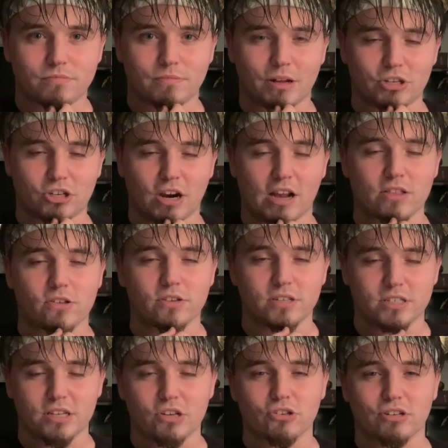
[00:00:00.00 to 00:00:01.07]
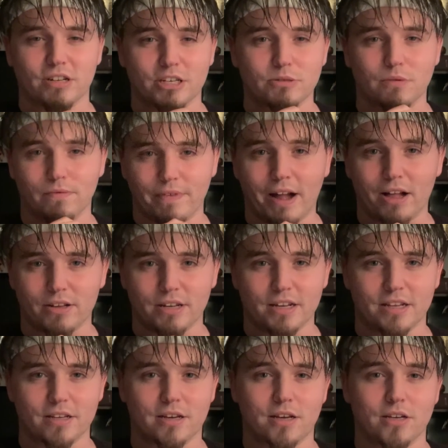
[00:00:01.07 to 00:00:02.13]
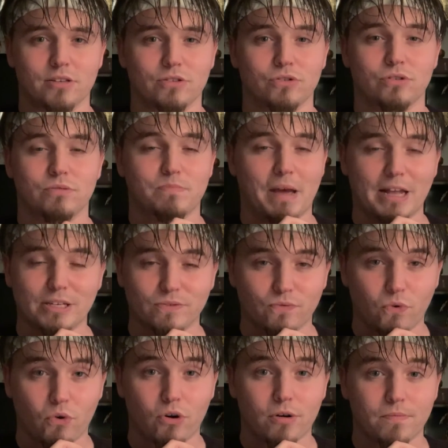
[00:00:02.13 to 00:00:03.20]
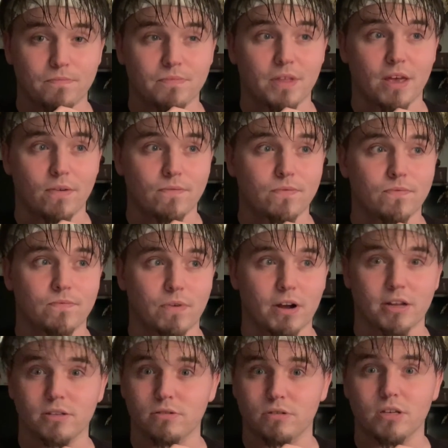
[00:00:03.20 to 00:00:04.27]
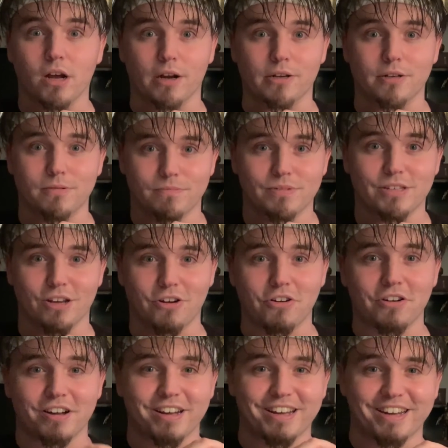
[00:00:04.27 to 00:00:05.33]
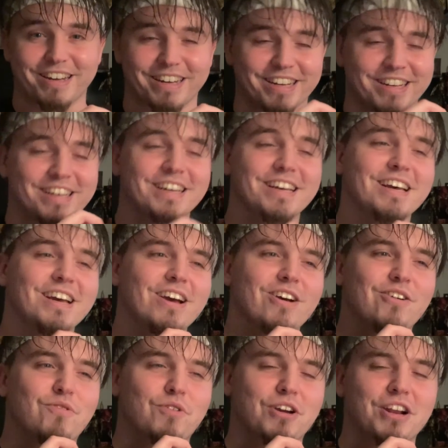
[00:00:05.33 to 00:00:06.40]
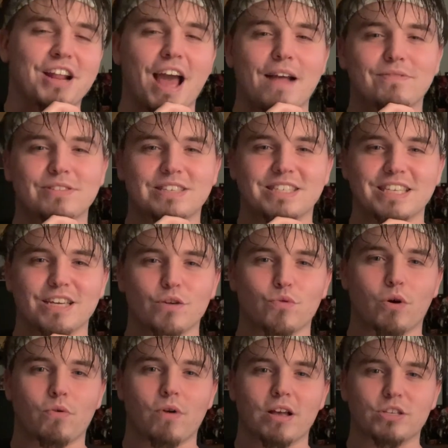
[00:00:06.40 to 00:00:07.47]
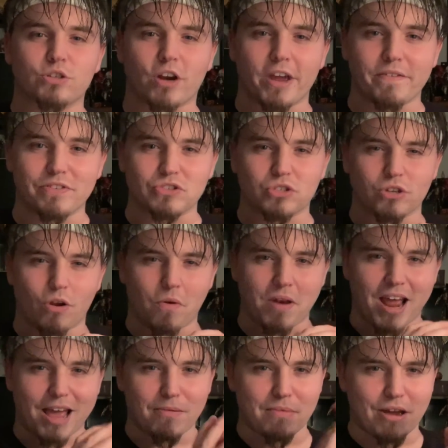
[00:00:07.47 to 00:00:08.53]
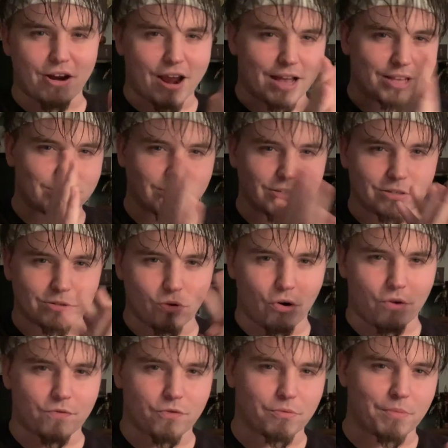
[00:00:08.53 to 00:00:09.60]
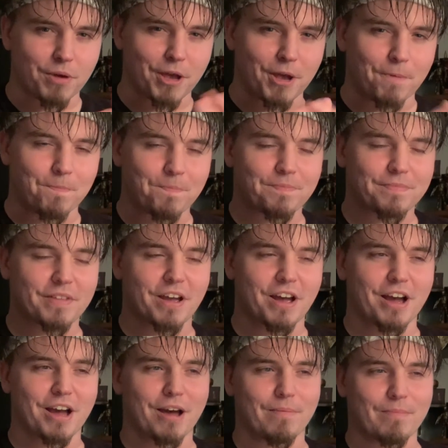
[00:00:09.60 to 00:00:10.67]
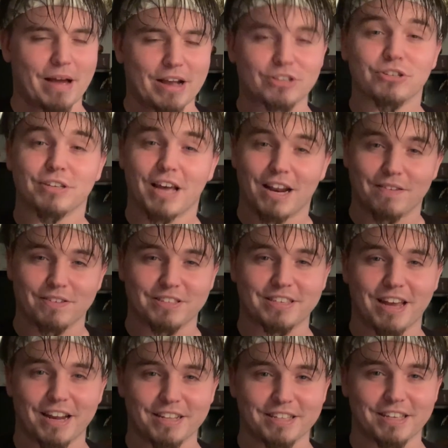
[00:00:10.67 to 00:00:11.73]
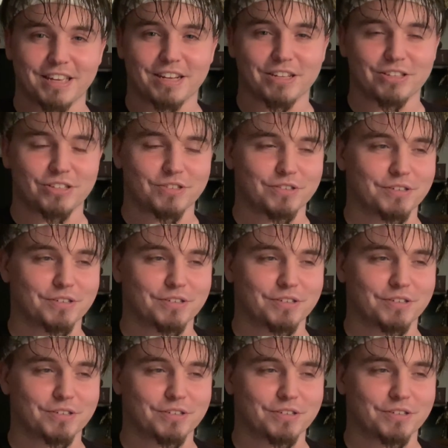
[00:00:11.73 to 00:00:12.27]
childhood decision has been validated, because past 4, they've fucking sucked. So, we're going to have to see what Wes Craven's New Nightmare has in store for me. I'm actually kind of excited to get into